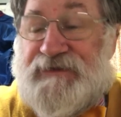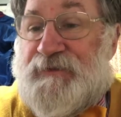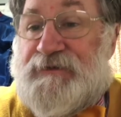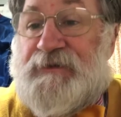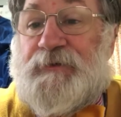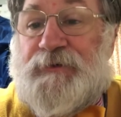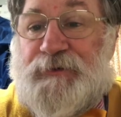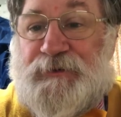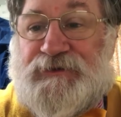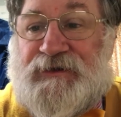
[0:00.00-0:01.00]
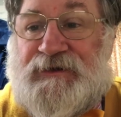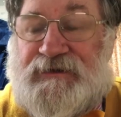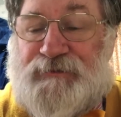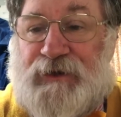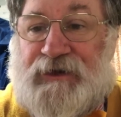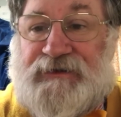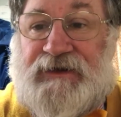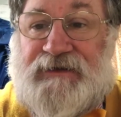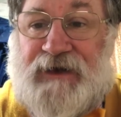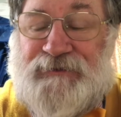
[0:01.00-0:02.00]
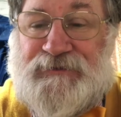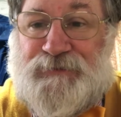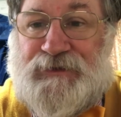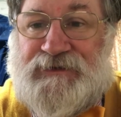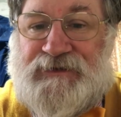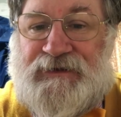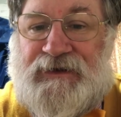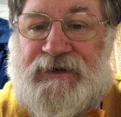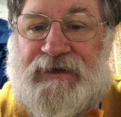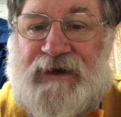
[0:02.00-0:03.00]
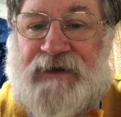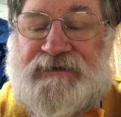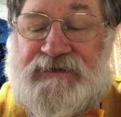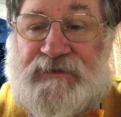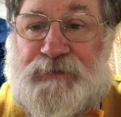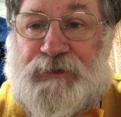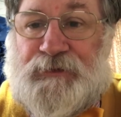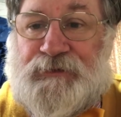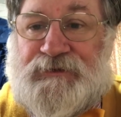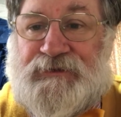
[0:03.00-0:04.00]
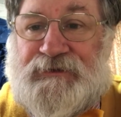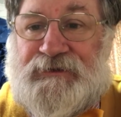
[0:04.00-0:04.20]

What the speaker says: It was a ruse on his part to get out of prison and to support